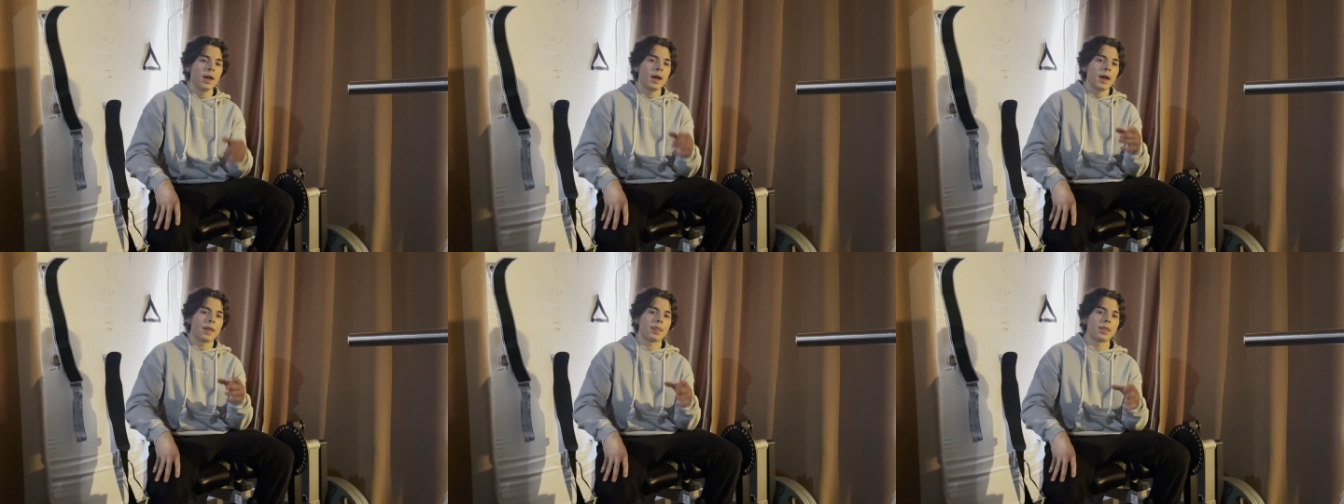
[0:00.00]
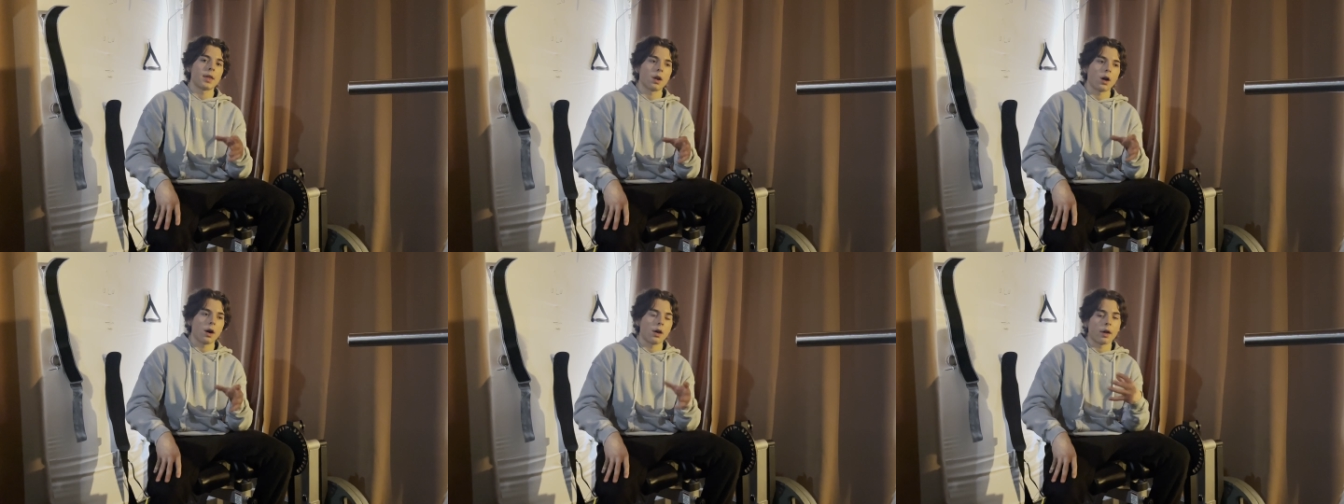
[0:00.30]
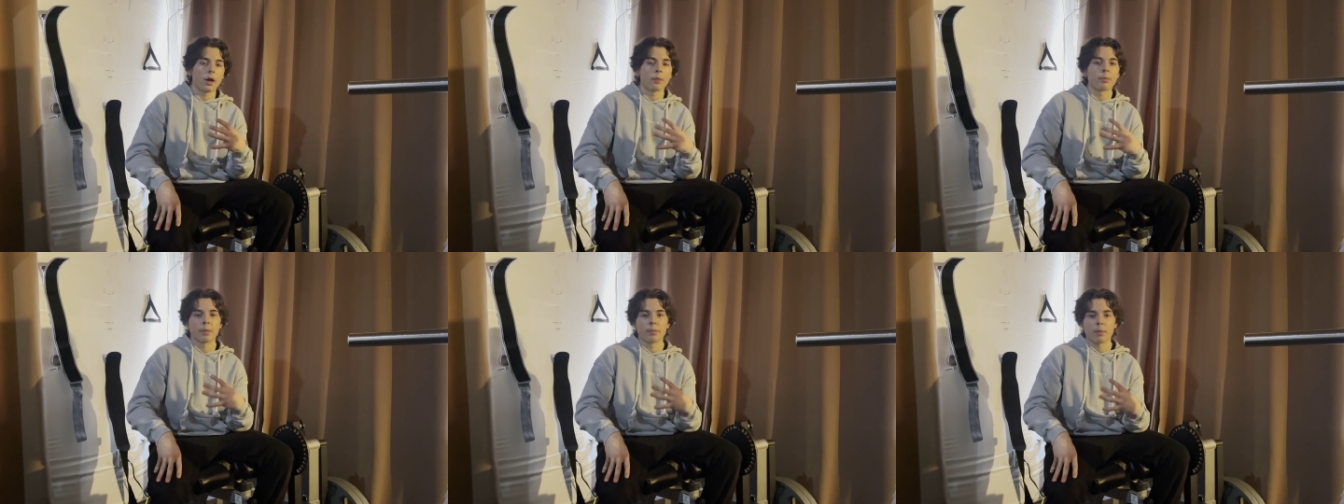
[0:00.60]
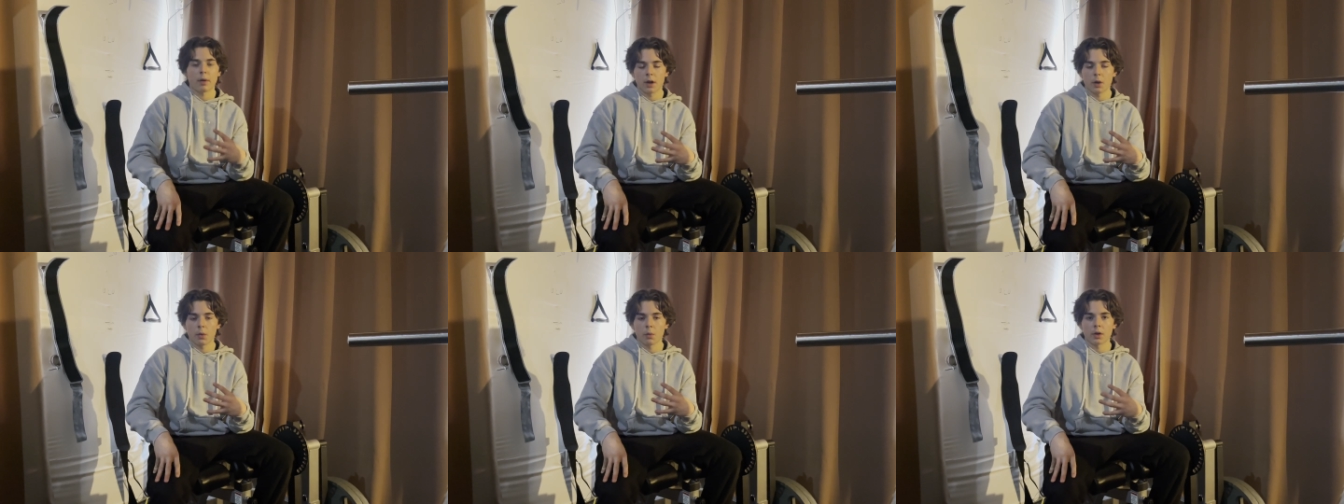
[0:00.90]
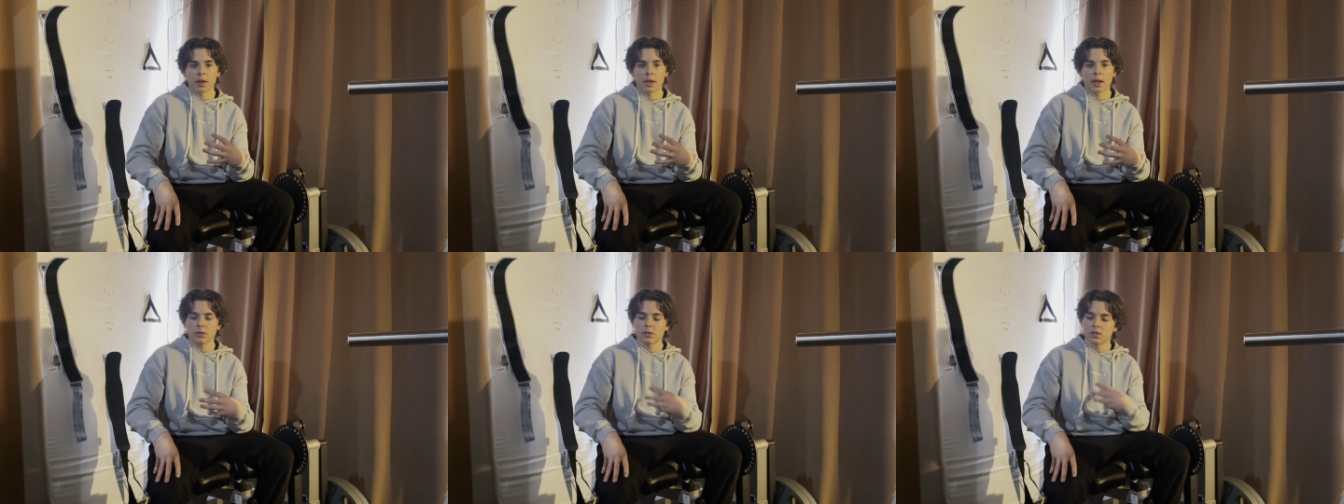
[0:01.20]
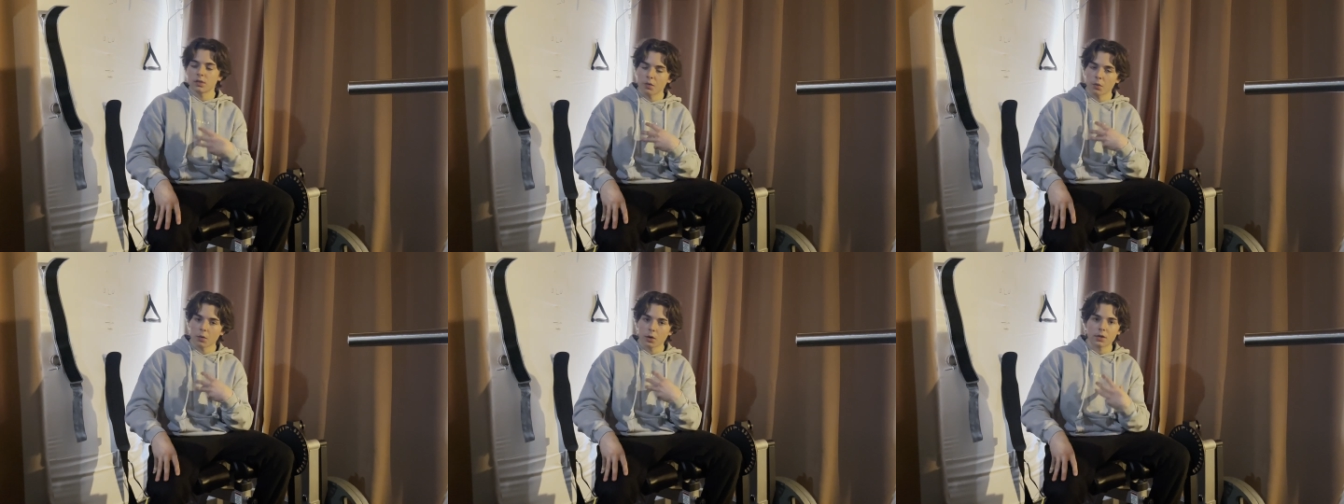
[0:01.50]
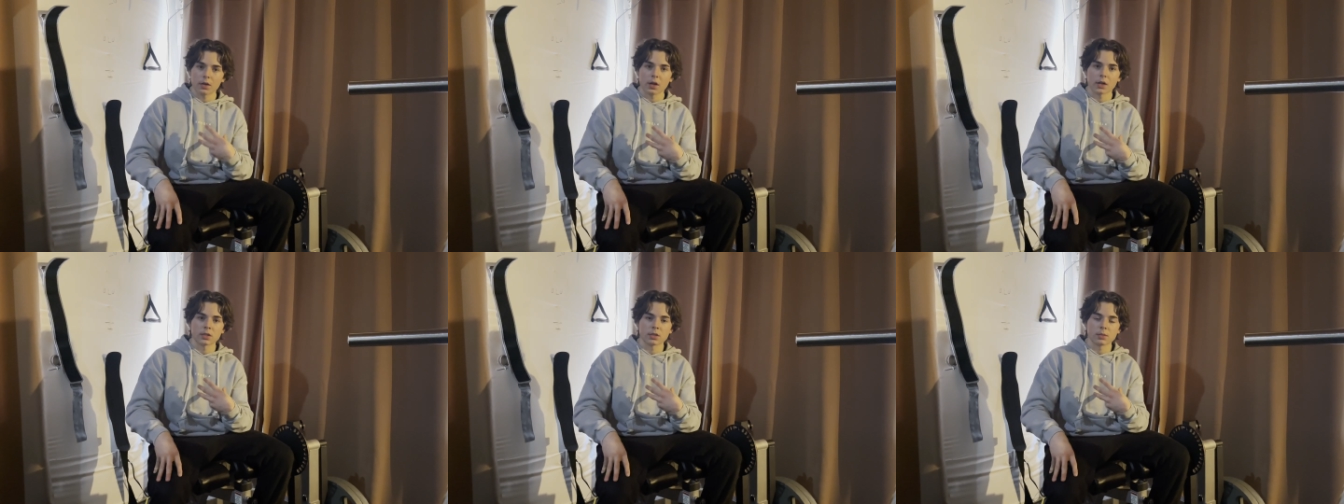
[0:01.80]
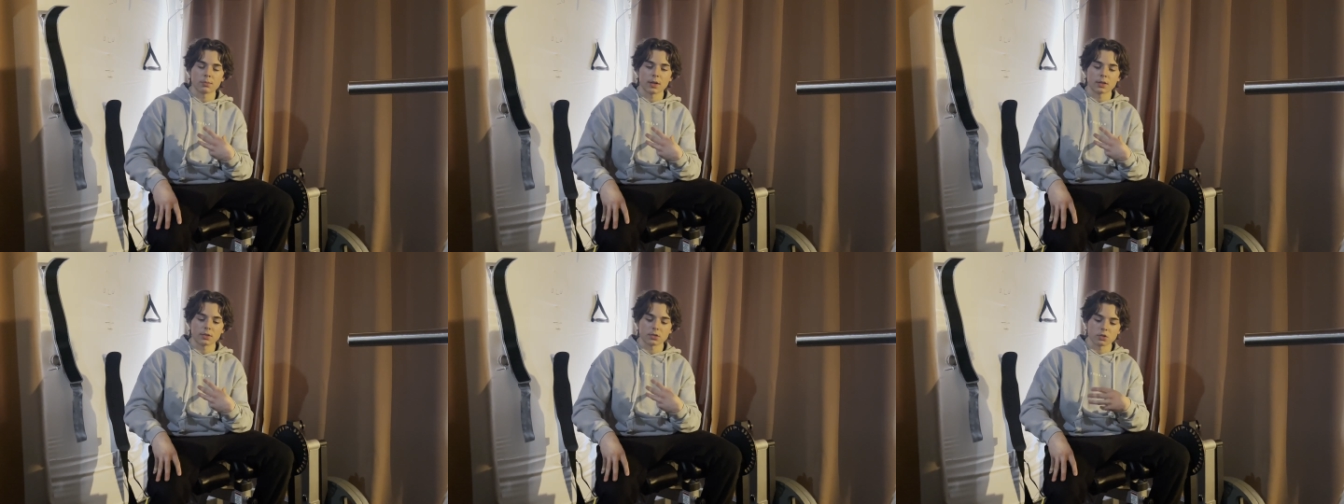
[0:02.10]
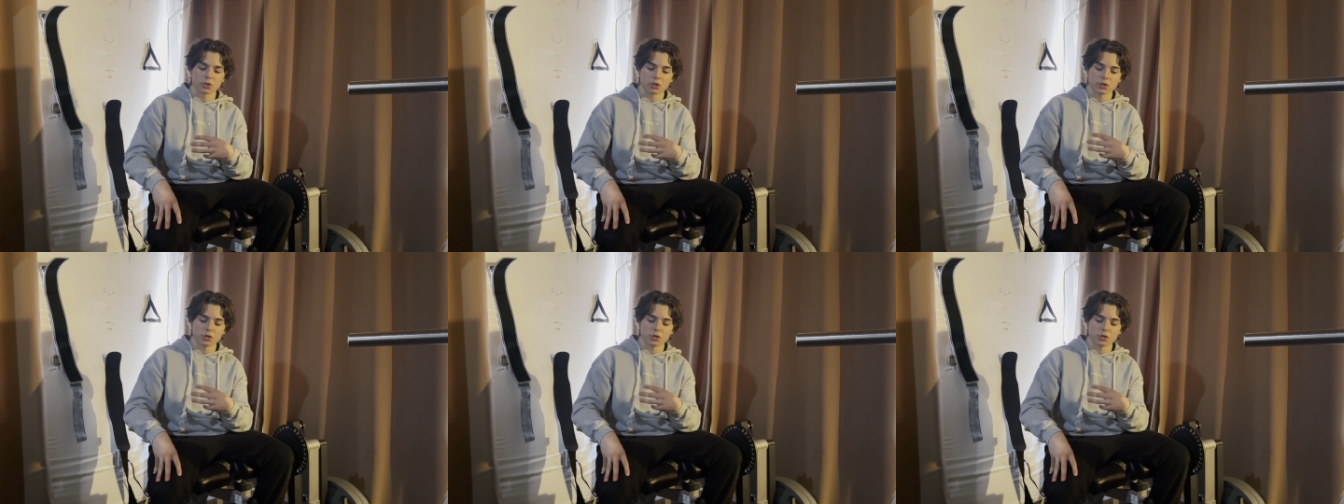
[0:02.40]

And then on upper body workouts, if you want to touch the muscle,